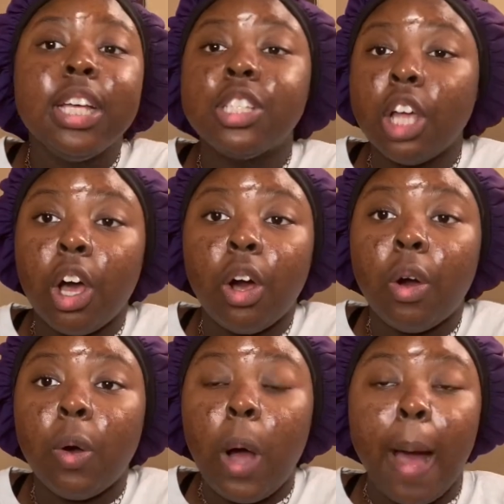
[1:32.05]

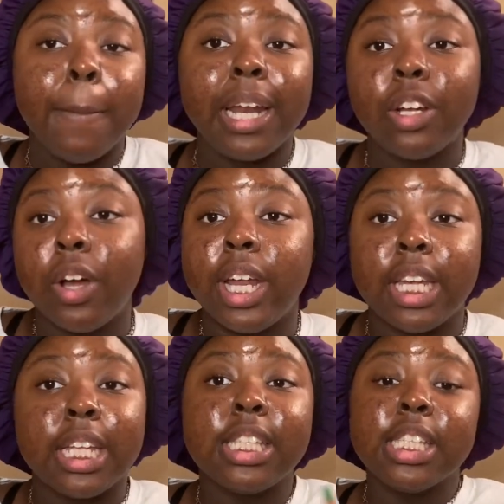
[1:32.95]
So I'm about to go ahead and
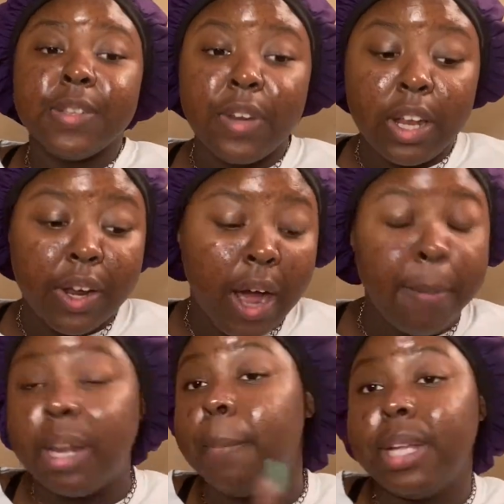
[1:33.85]
get into the video. I'm
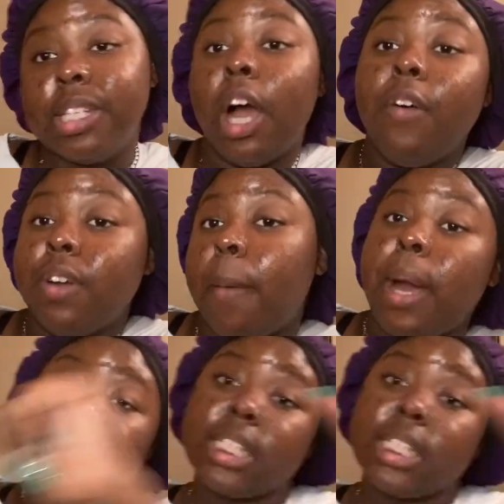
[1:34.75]
about to meet y'all over there by the